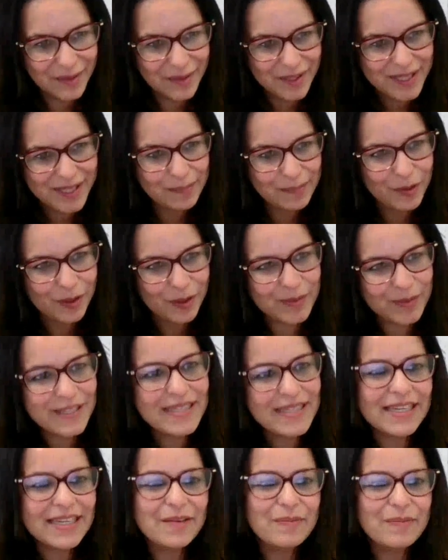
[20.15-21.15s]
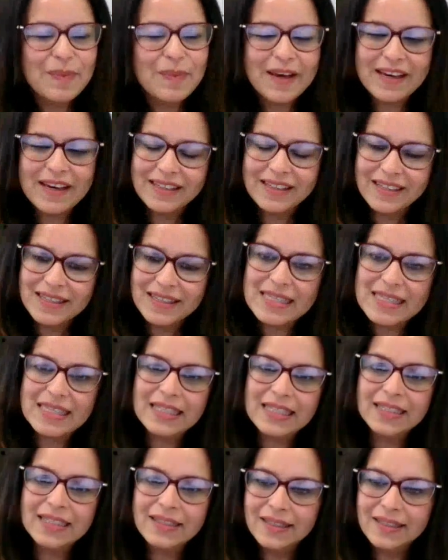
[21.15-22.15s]
I would probably step back and
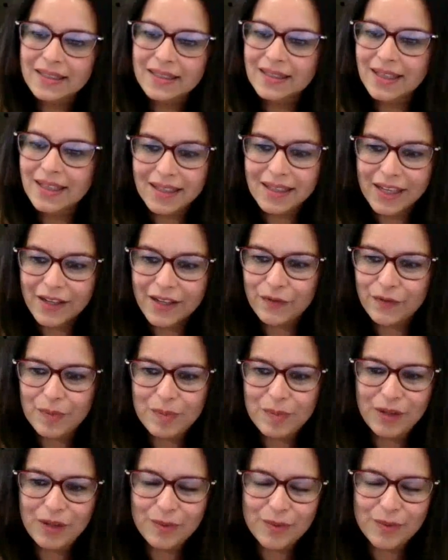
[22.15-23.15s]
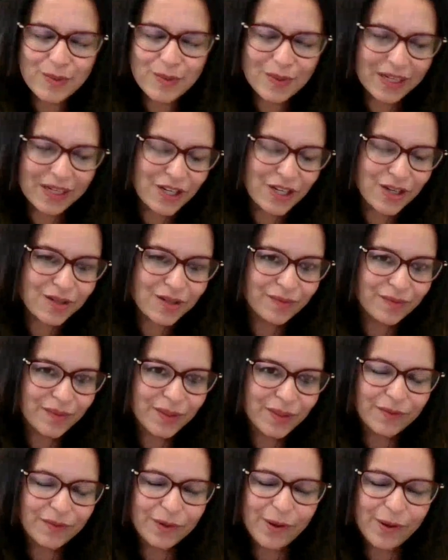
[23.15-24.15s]
say the career highlight for me was when I
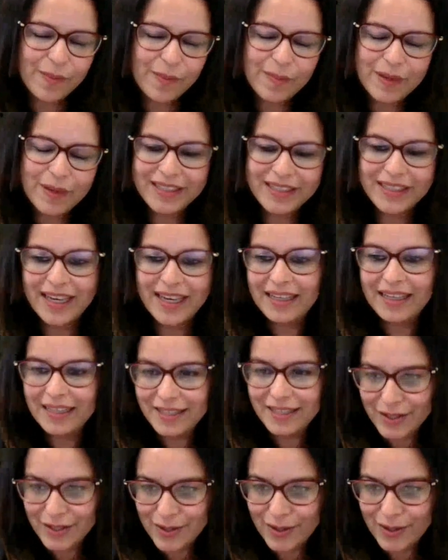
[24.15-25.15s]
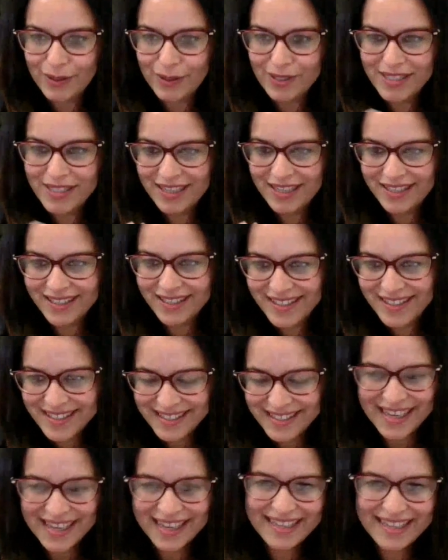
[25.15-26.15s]
shifted from my analytics role, 10
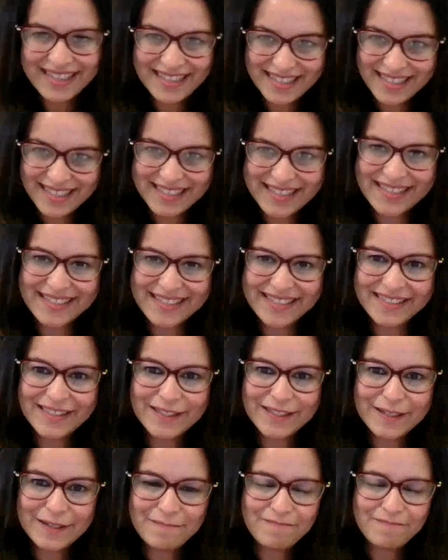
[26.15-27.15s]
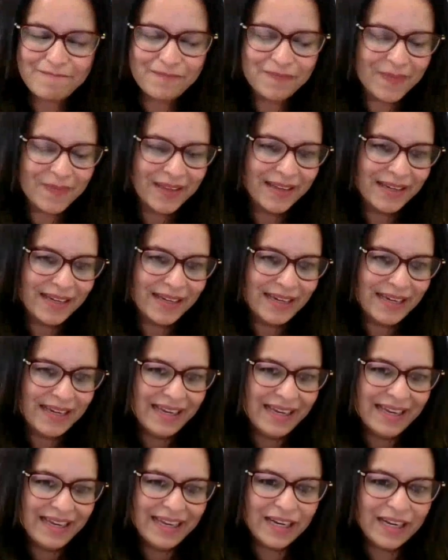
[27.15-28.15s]
years in analytics,
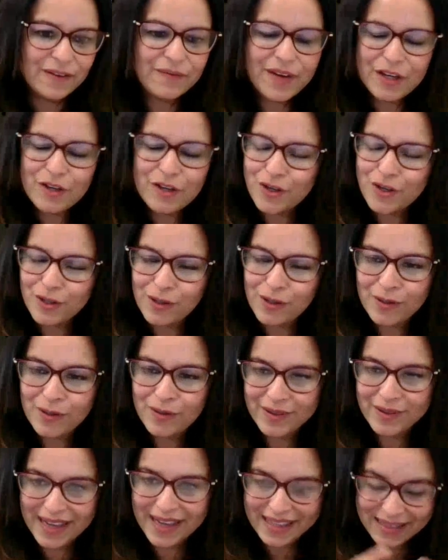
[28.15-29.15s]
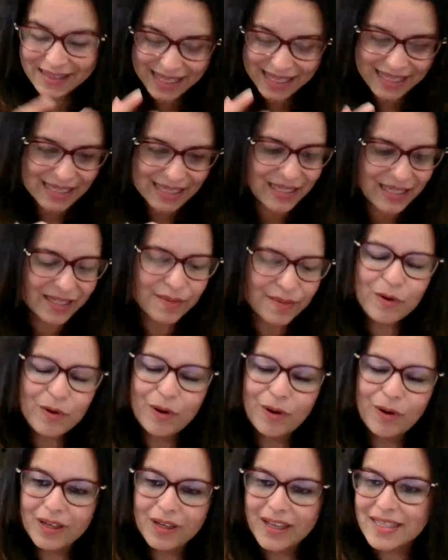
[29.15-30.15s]
in a functional, at that time,
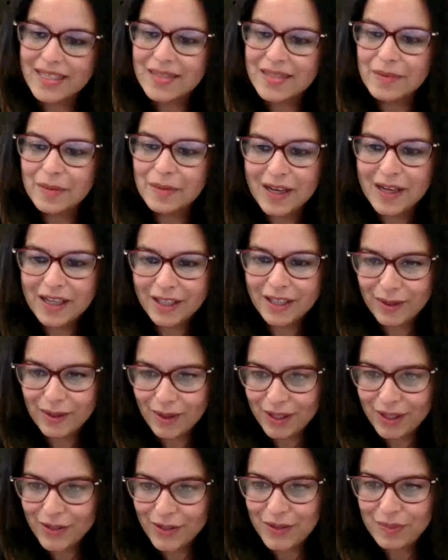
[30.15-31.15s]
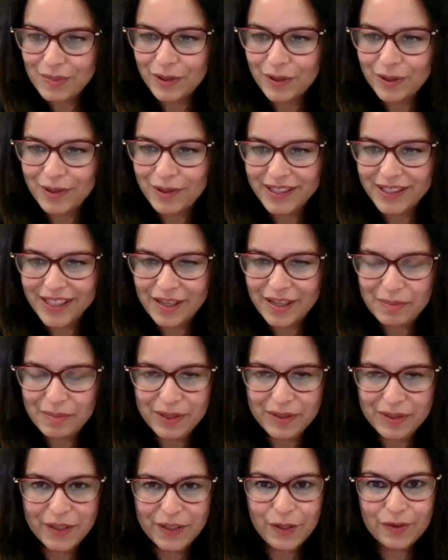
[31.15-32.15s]
called Customer and Market Knowledge in Procter &
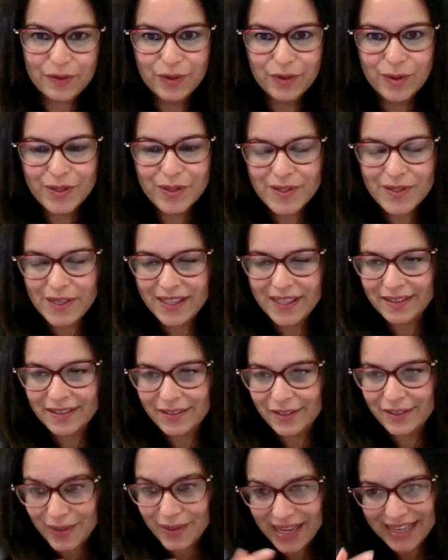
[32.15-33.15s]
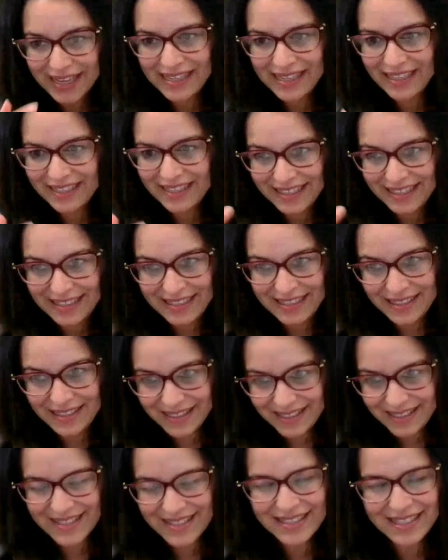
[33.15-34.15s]
Gamble, where you're focusing, you act like an
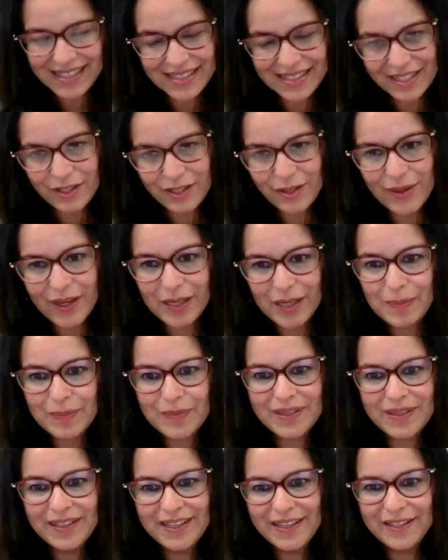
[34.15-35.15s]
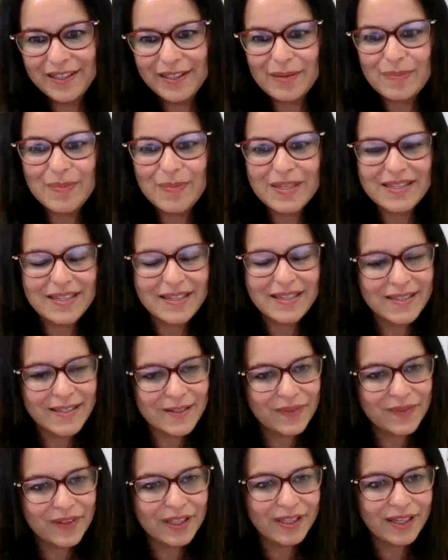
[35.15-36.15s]
internal consultant, you help the
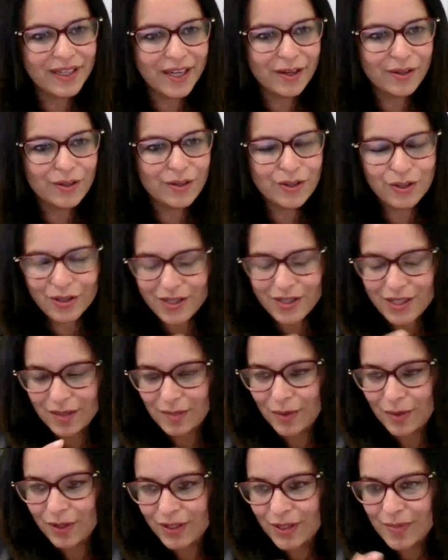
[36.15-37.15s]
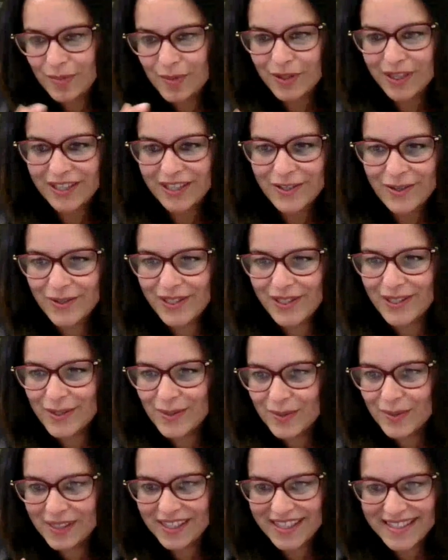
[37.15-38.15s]
businesses figure out short-term, long-term strategy,
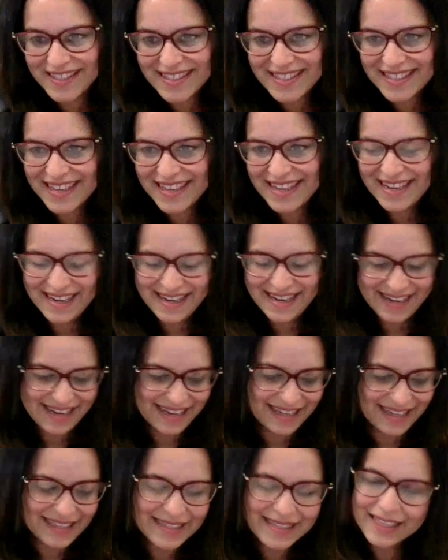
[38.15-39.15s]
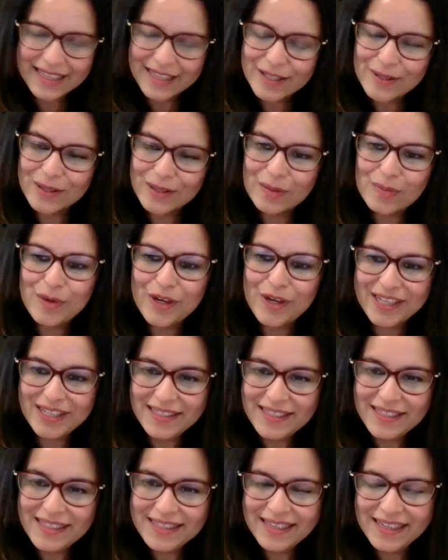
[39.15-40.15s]
as well as insights in the
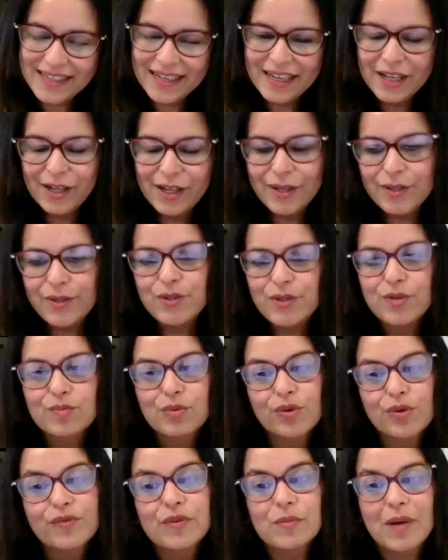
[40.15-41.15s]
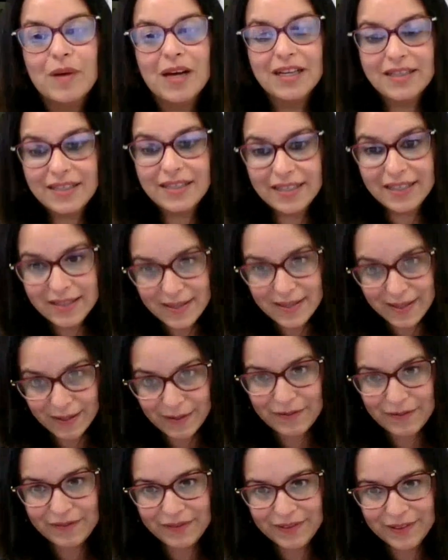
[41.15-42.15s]
brands, to move to marketing
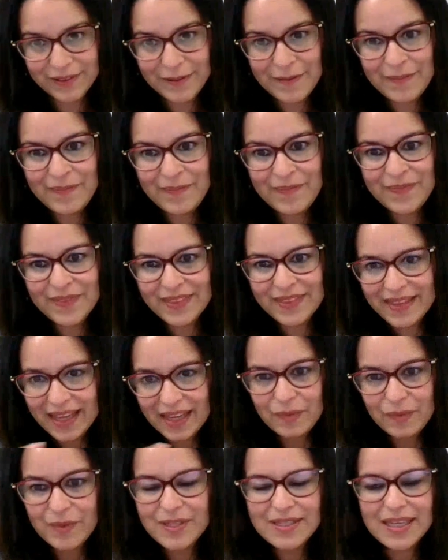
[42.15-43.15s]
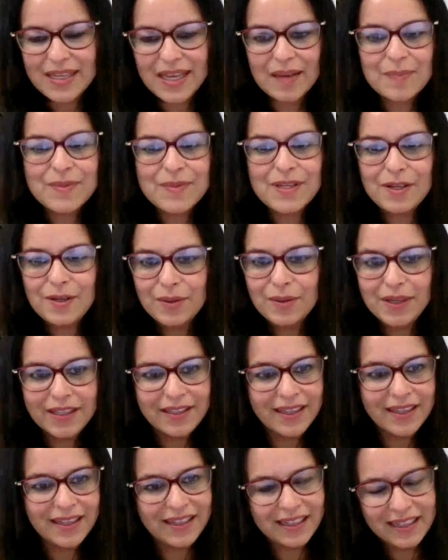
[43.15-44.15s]
itself. That was
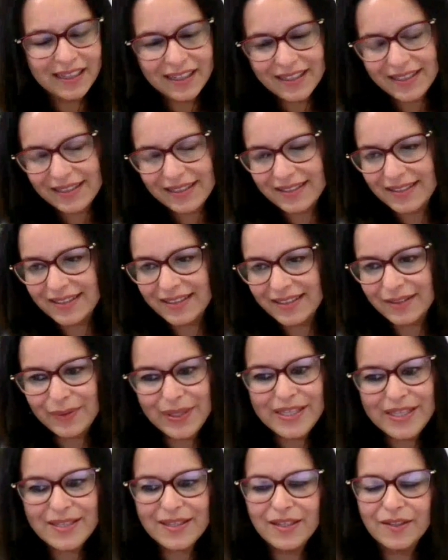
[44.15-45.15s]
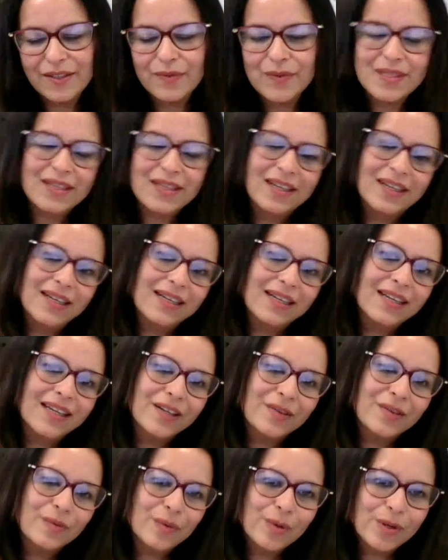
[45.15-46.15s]
absolutely the highlight. The reason it was in
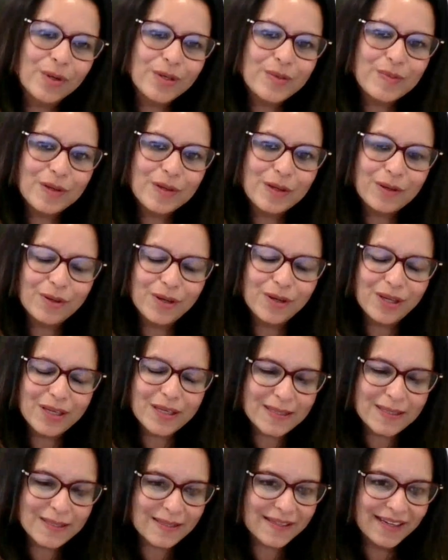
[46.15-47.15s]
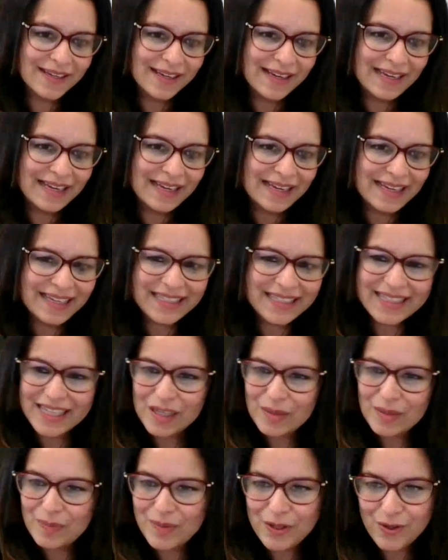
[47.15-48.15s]
highlight was because it
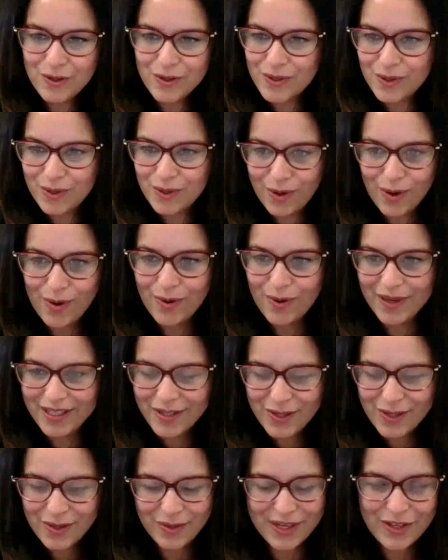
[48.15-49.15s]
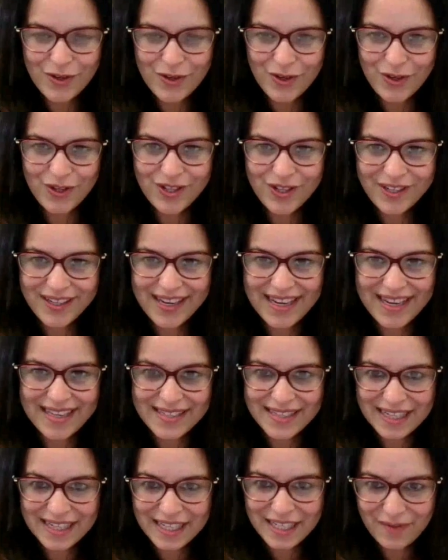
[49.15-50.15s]
helped me just grow and stretch
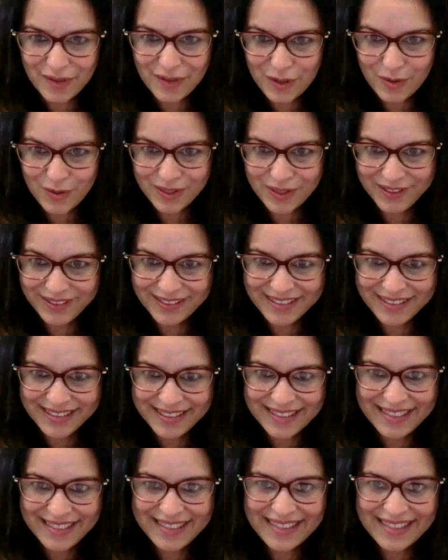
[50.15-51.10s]
as an individual.